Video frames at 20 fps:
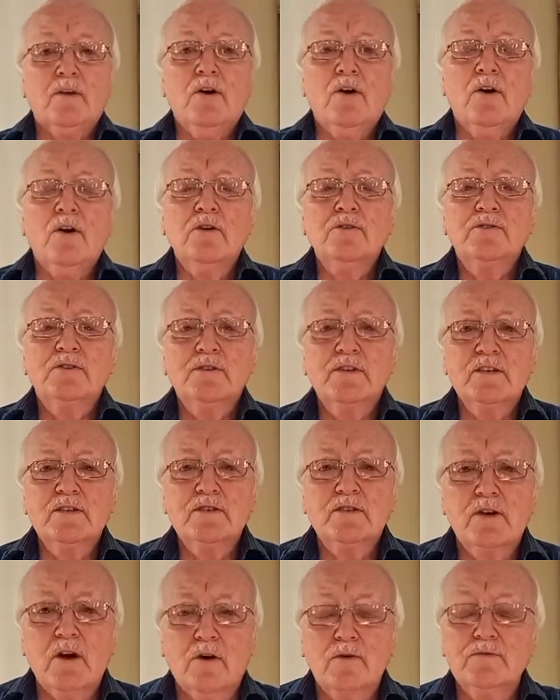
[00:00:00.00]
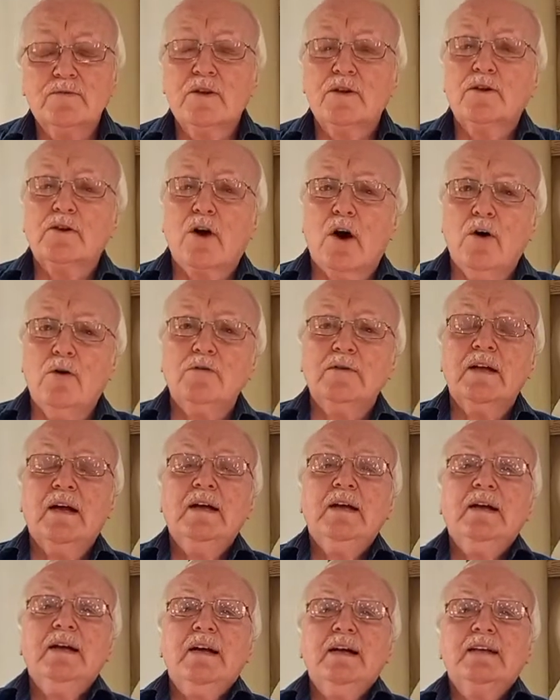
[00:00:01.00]
onto this goat. The goat
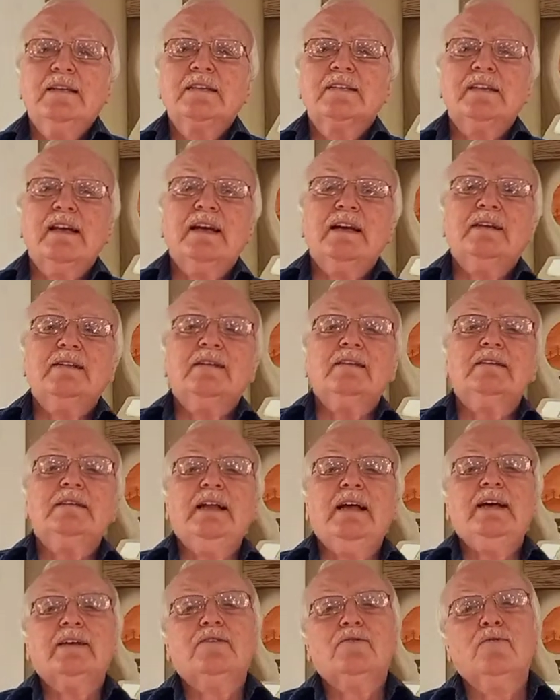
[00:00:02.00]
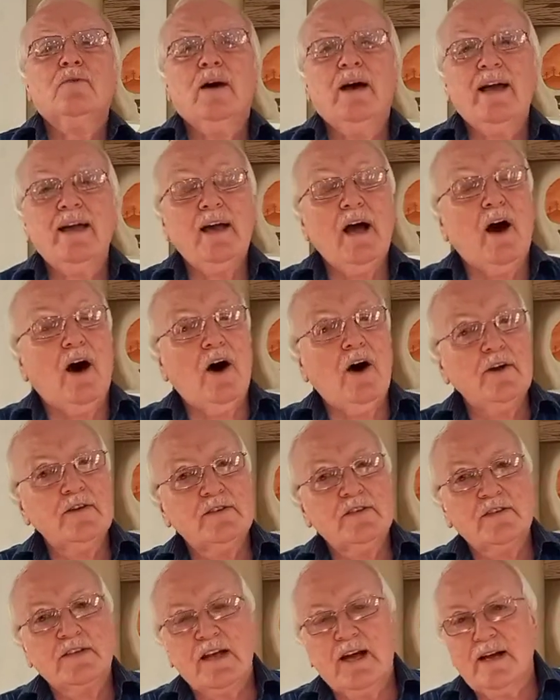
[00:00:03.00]
is then led away
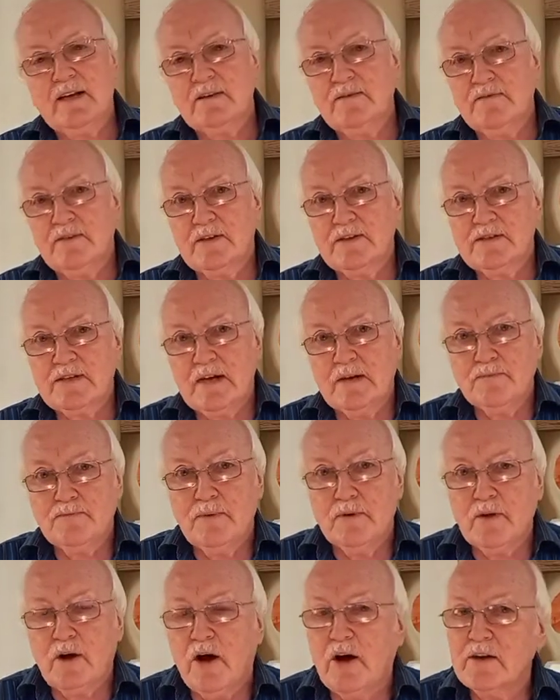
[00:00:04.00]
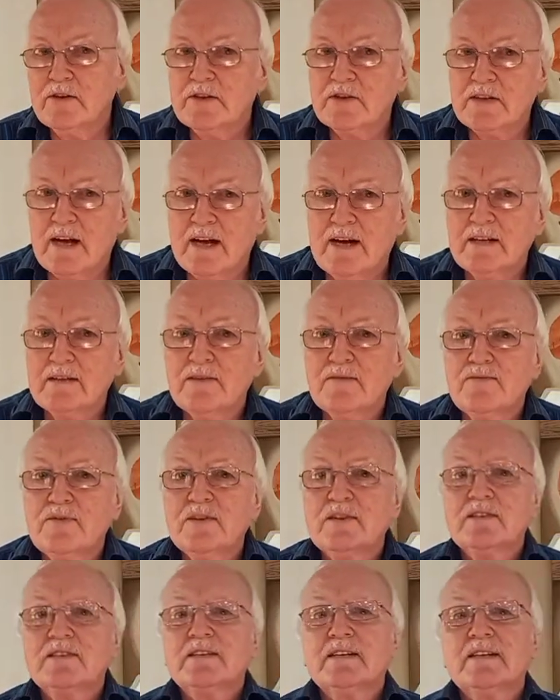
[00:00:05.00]
outside of the temple, outside of the
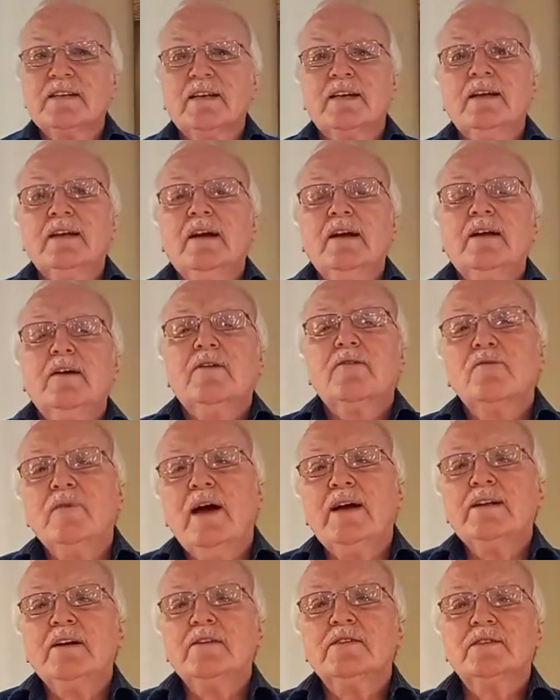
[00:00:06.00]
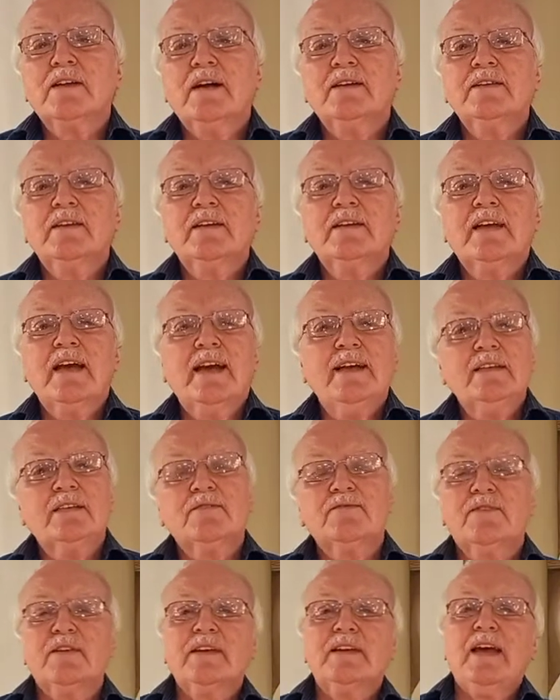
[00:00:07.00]
city, right outside the gates
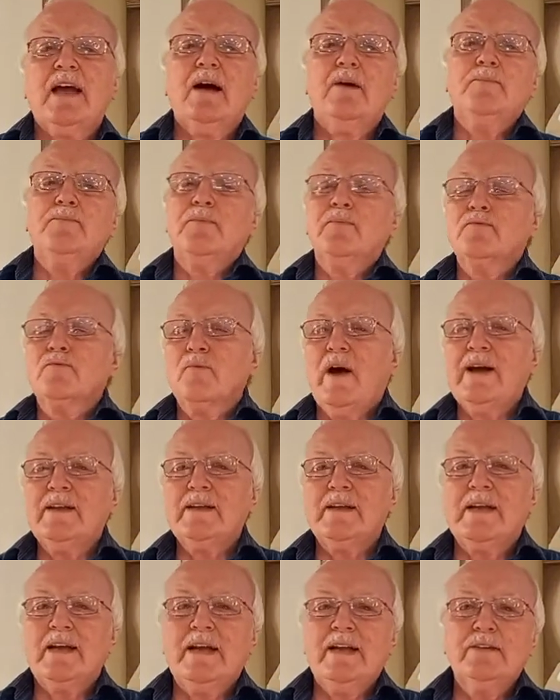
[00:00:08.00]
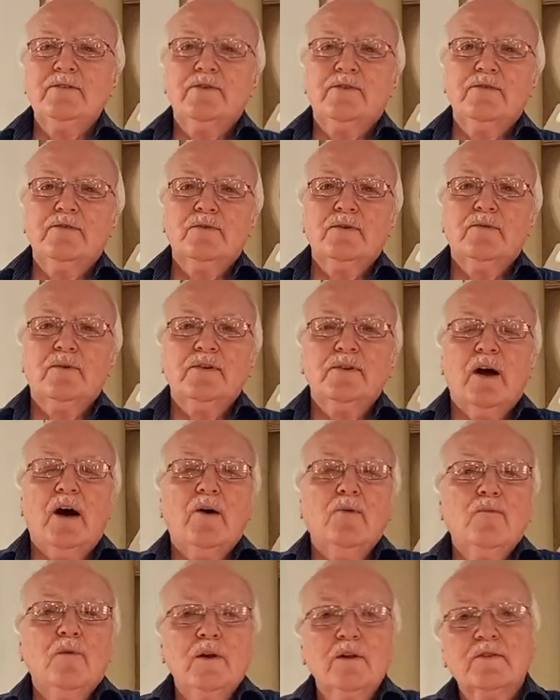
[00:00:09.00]
of the camp, right into the, a uh,
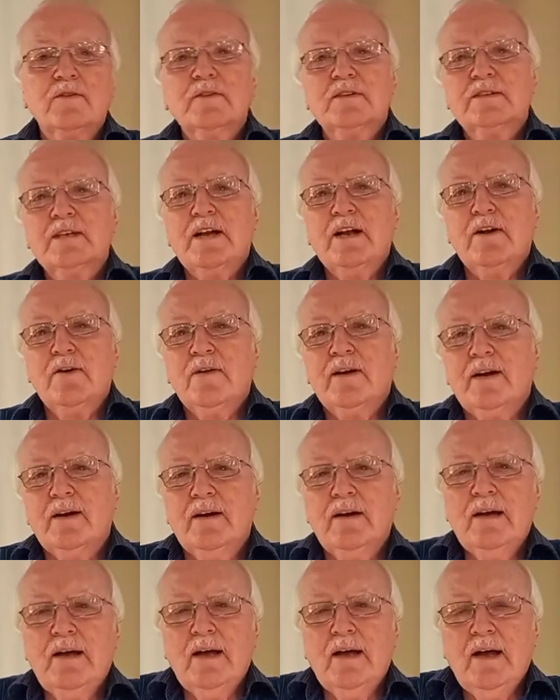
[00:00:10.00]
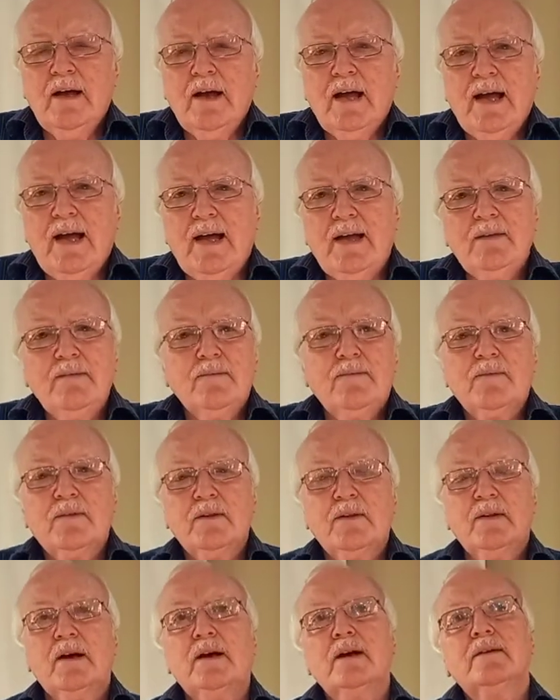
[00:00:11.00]
wilderness area in
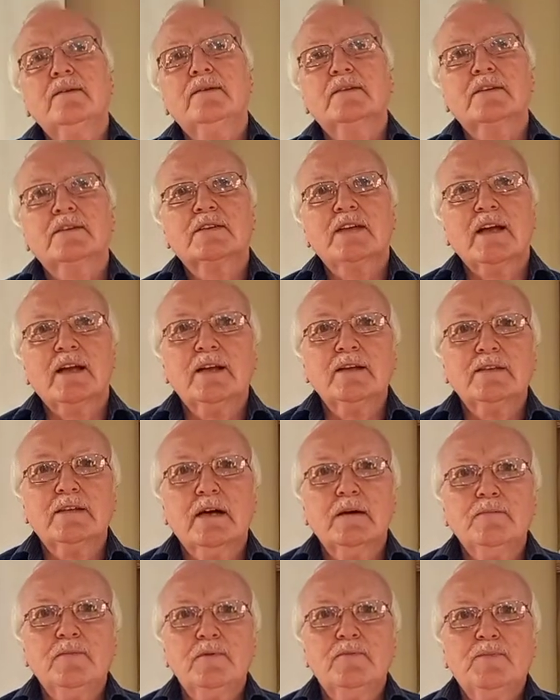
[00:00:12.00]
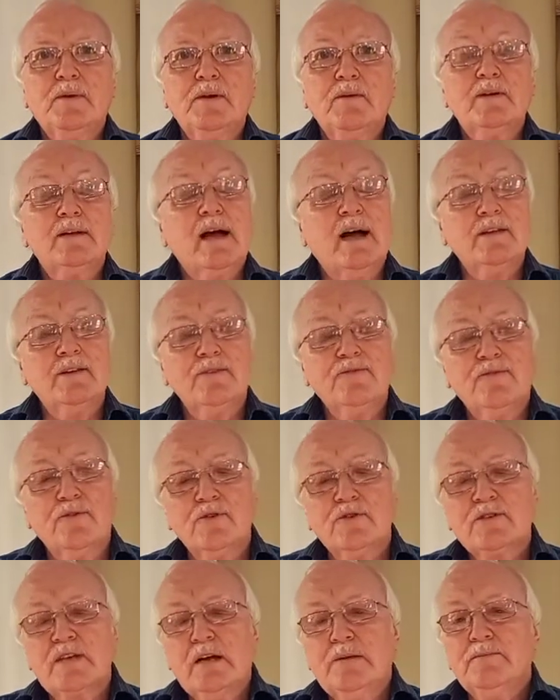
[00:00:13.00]
uh, the second temple period and the
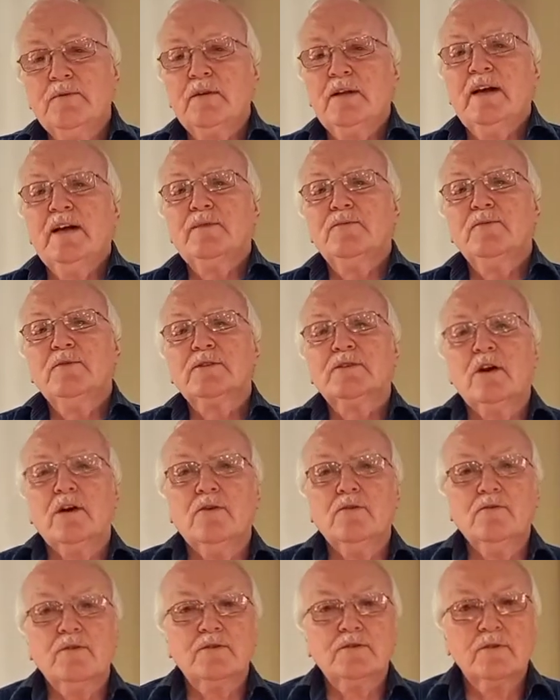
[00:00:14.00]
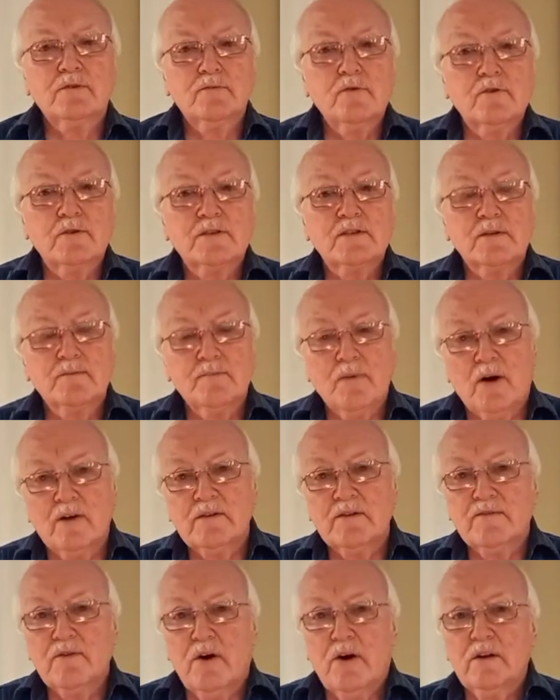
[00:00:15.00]
first temple, it was over towards the Mount
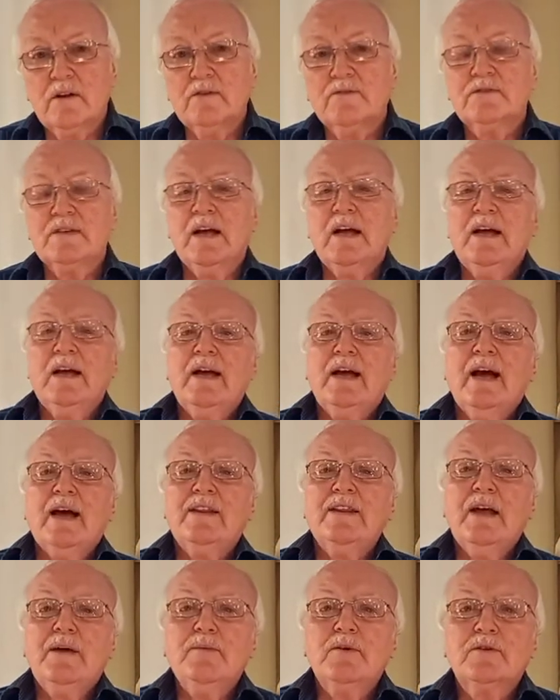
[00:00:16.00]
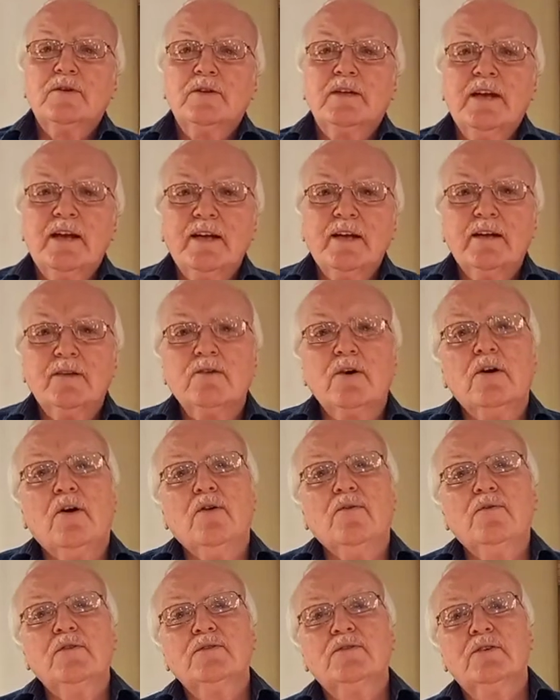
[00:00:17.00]
of Olives, and they would take it
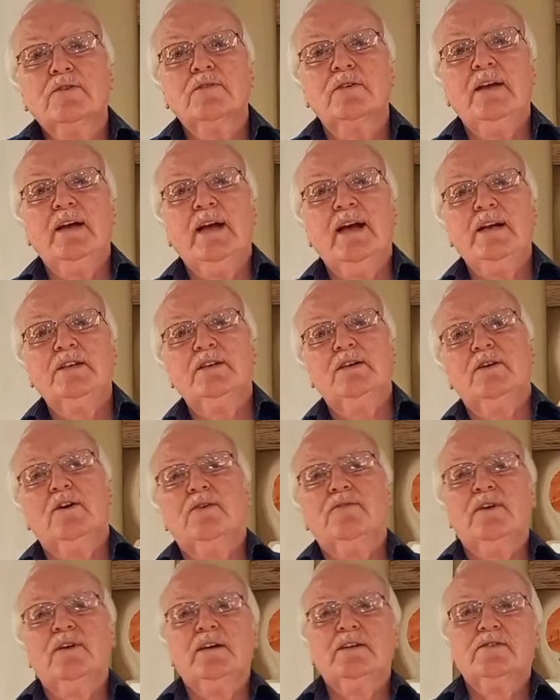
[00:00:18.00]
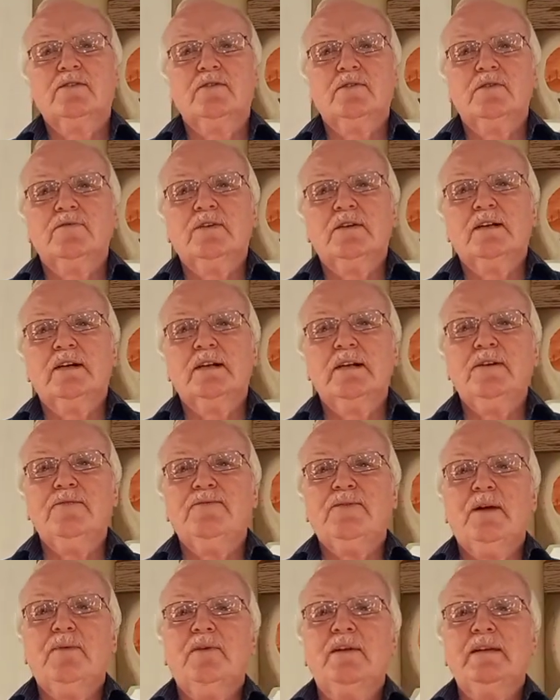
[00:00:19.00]
over to the edge of a sort of a cliff.
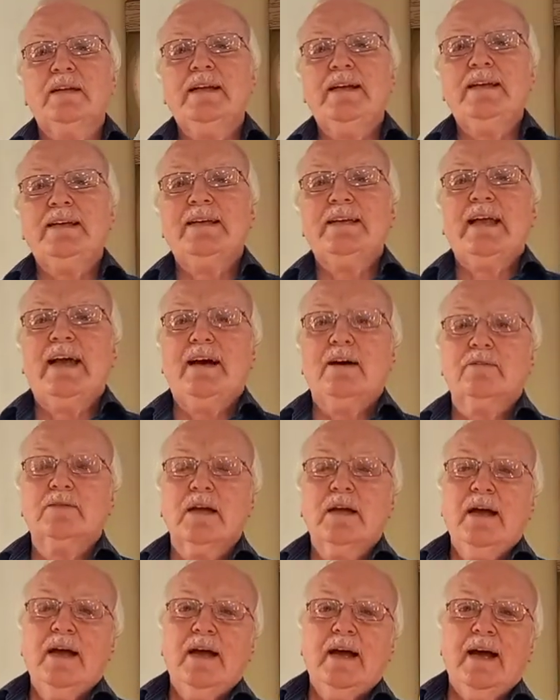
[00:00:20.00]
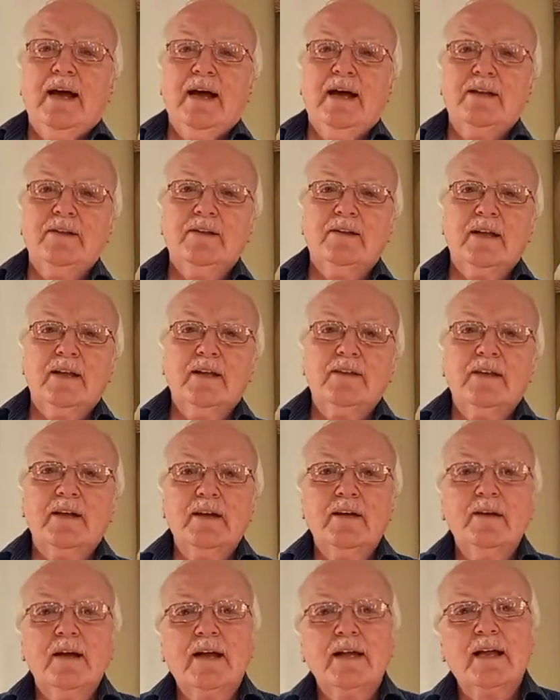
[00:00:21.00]
They would lead it out, and
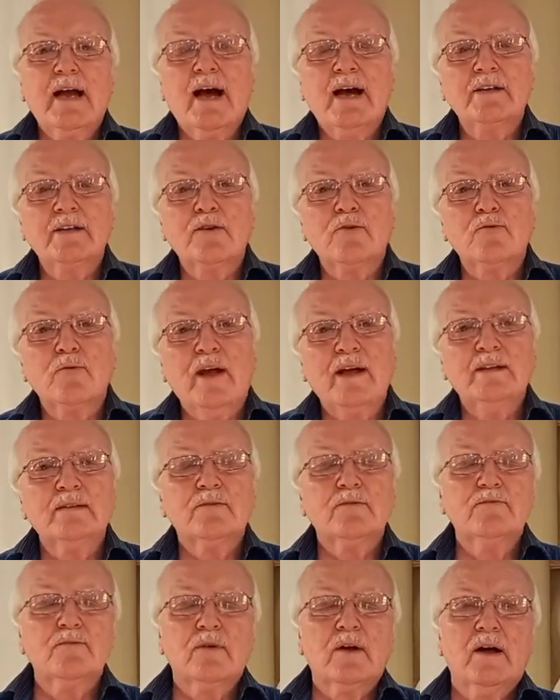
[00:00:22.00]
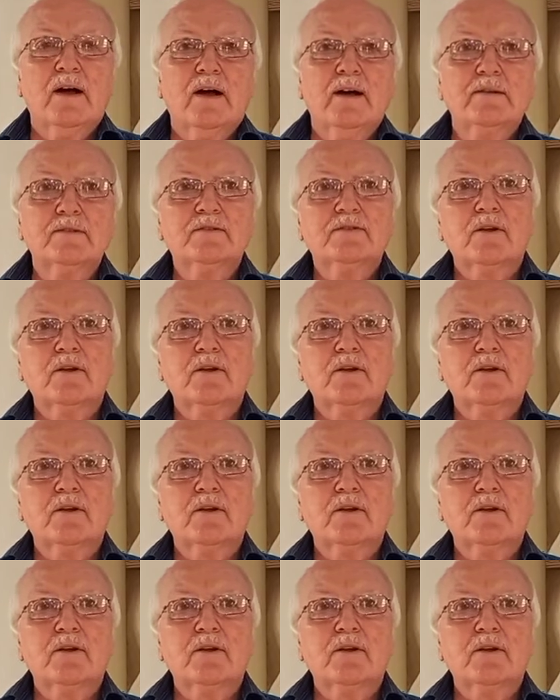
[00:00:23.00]
the it had a red uh,